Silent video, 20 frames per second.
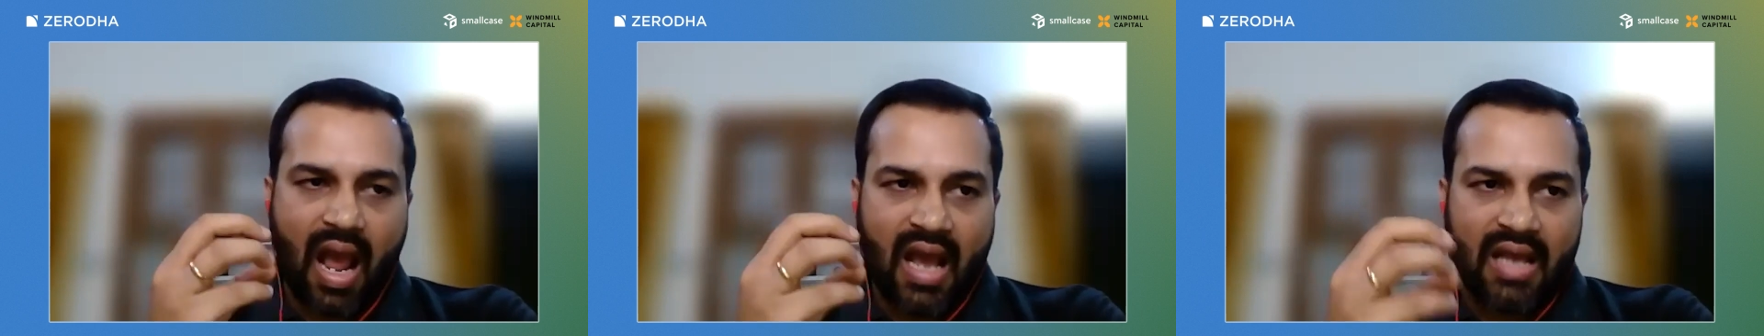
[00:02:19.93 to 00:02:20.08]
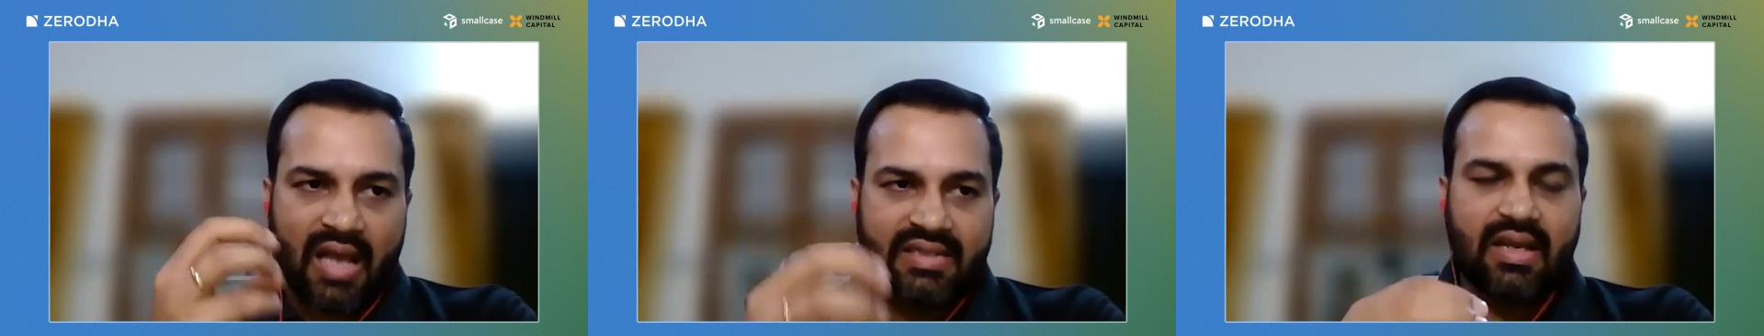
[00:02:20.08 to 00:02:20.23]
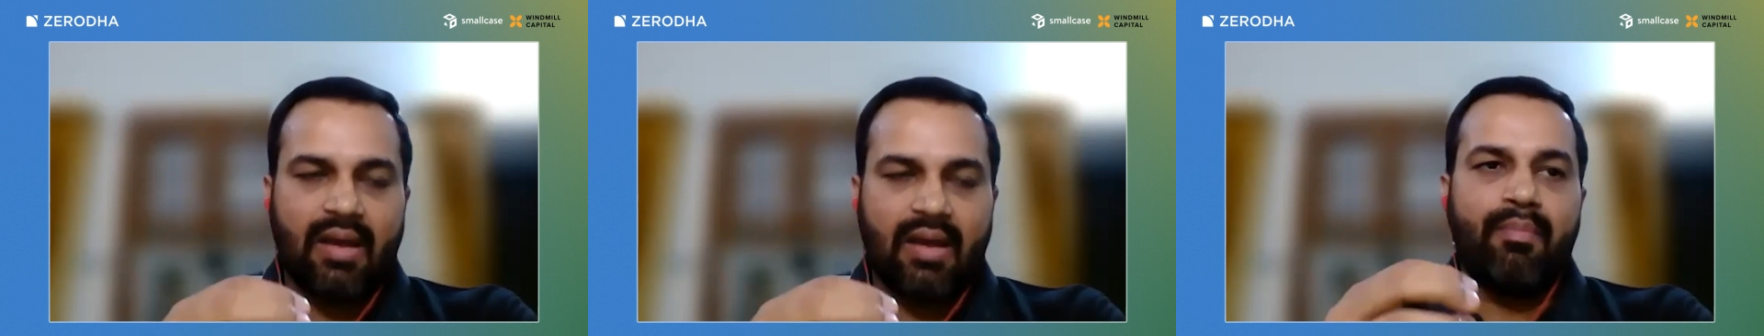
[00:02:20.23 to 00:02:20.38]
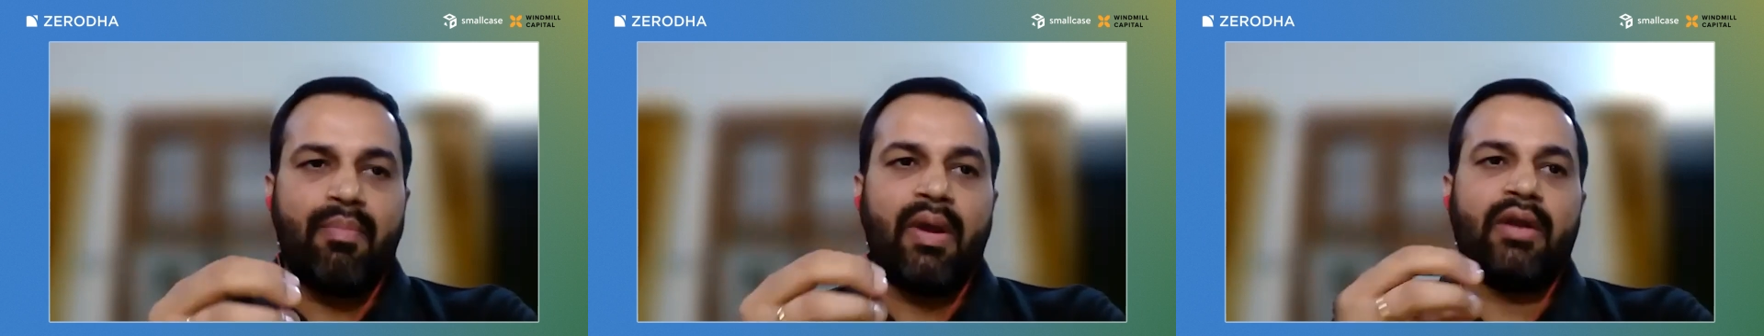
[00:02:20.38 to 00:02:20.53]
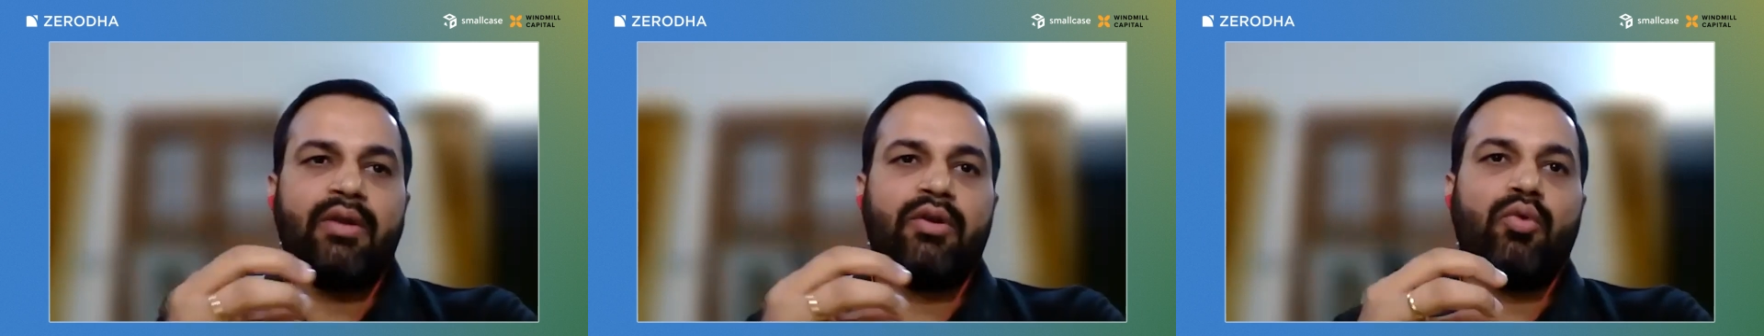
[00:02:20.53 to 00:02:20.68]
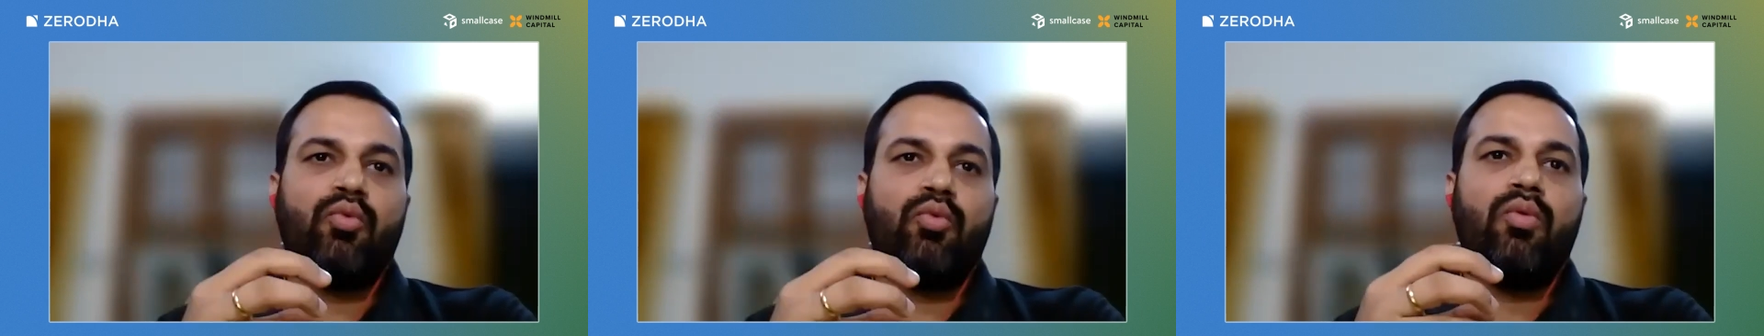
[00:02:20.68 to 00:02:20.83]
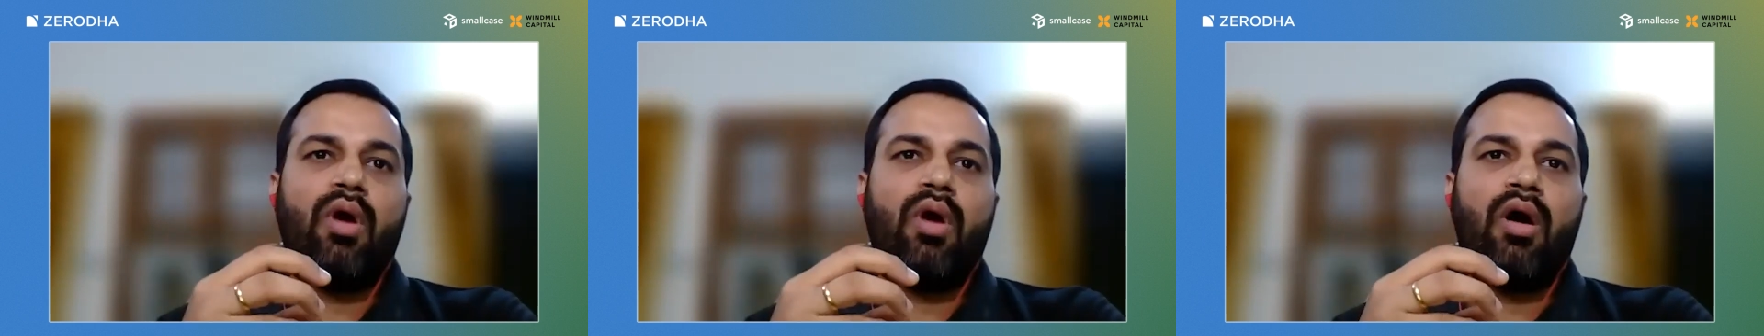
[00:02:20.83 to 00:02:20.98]
as compared
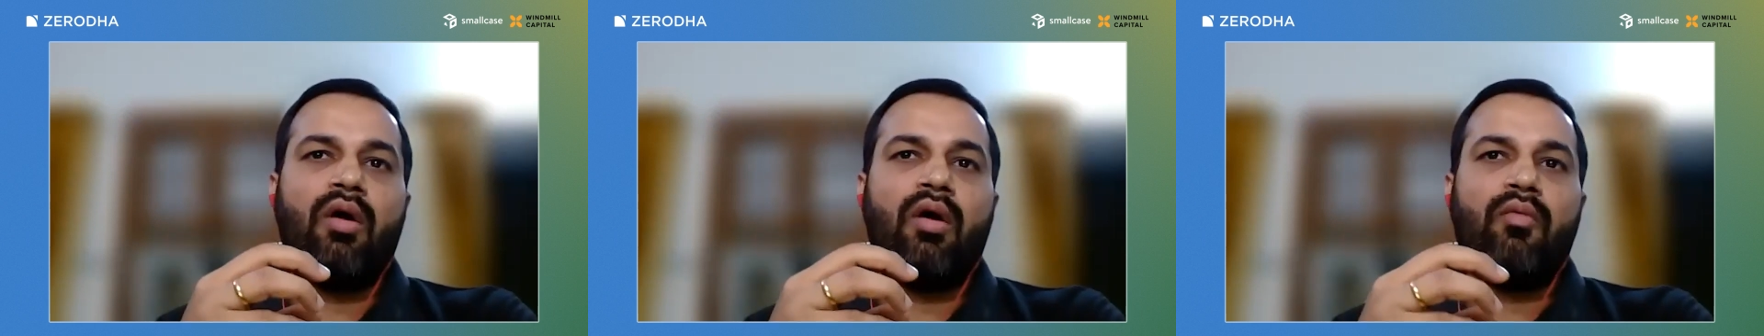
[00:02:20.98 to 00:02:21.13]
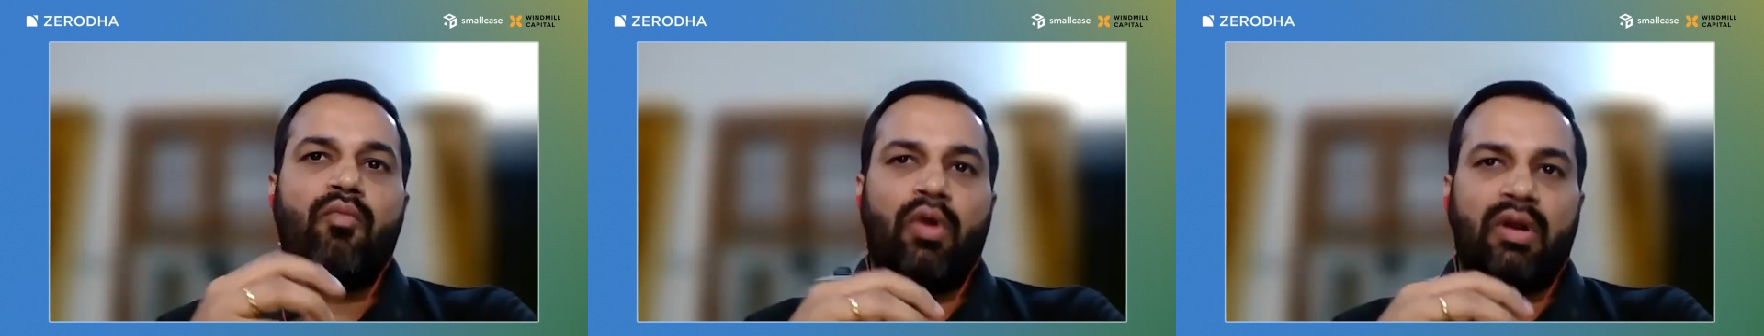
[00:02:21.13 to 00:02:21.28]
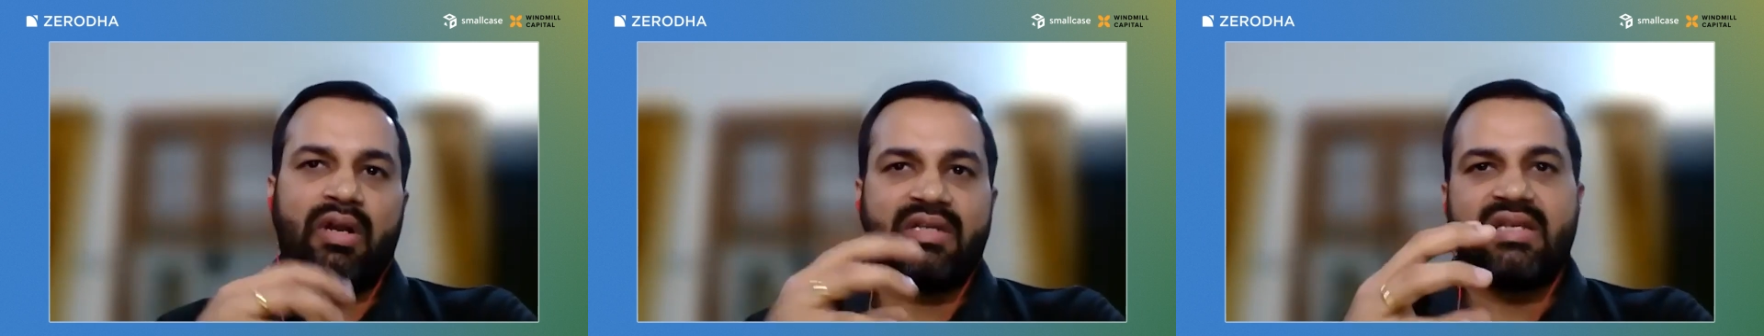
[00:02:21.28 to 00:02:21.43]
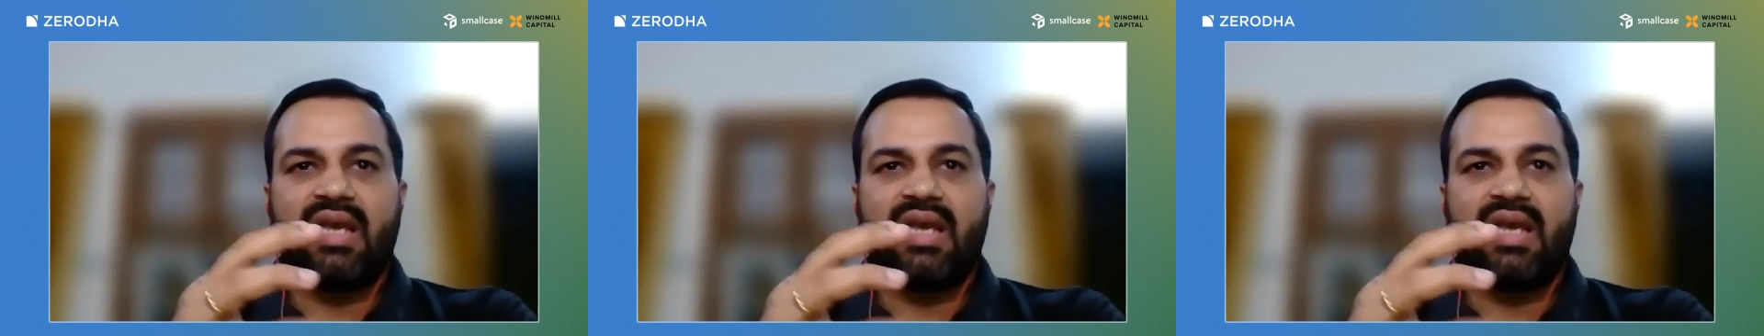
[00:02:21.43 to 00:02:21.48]
to uh, what is